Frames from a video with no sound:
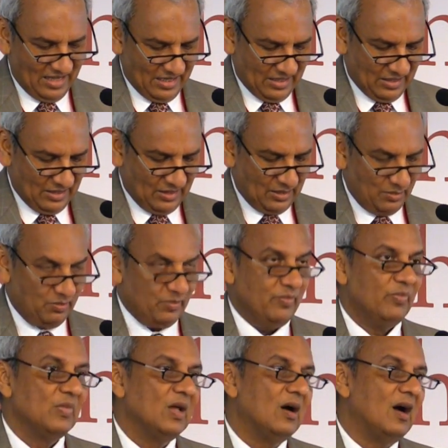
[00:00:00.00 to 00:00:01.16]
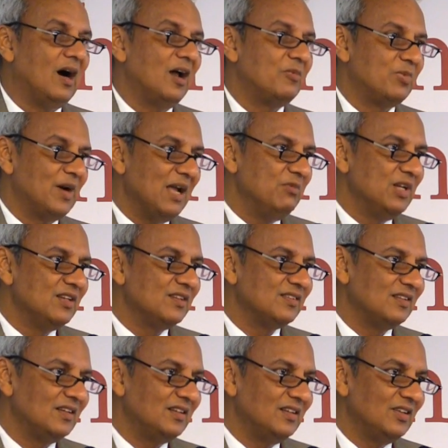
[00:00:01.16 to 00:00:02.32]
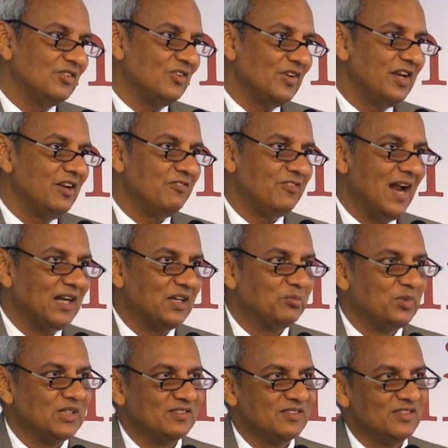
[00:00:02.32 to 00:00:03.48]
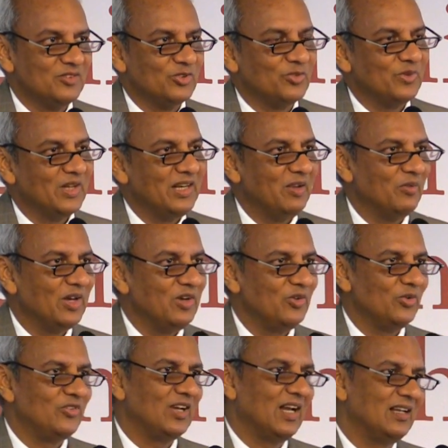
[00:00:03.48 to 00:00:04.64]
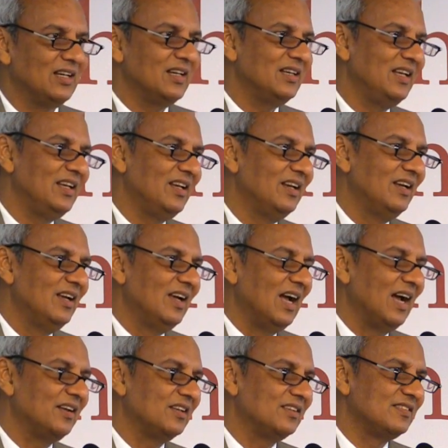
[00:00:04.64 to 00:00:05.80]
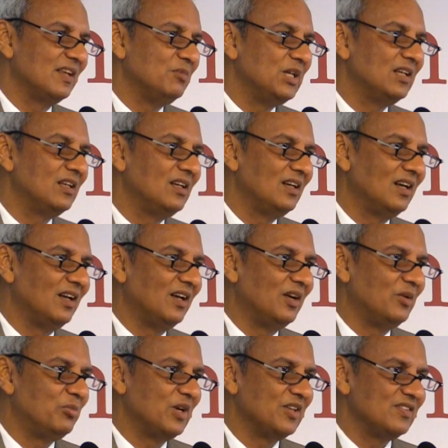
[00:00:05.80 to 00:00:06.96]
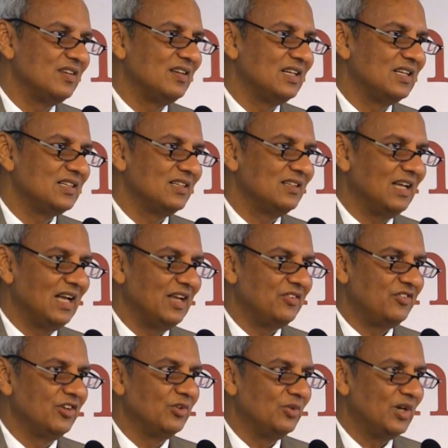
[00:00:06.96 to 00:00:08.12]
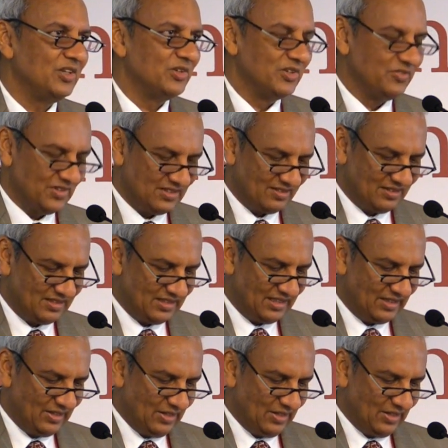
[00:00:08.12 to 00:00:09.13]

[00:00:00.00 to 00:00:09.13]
Our Prime Minister is a very frank person, so when he went to China, he had a seminal presentation at Tsinghua University,